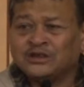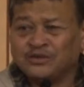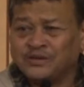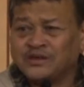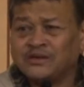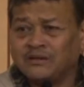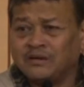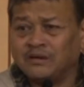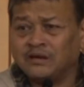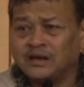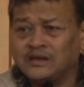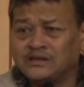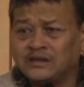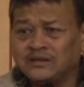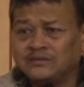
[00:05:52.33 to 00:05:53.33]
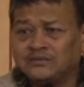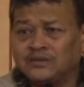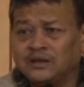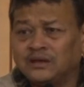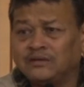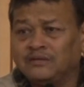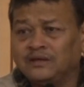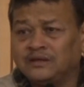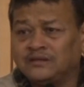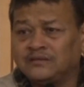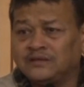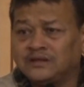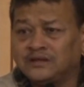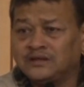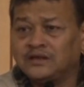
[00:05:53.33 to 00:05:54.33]
So whichever organization I was working with, it
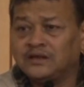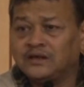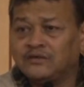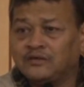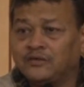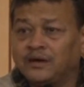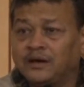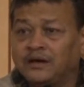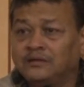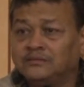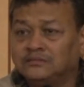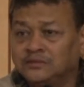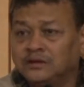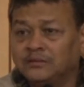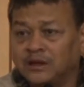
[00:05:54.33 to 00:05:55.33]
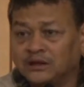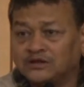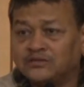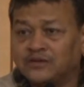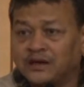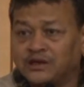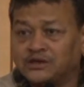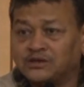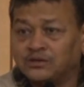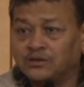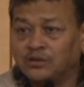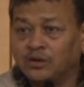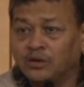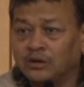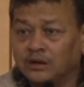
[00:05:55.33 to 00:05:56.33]
was easy enough to find a month's vacation
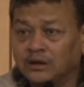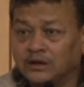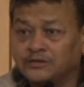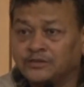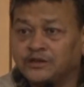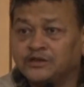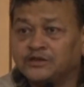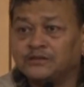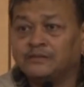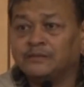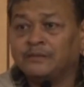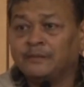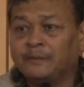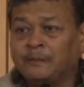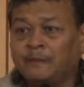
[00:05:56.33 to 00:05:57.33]
to go on an expedition.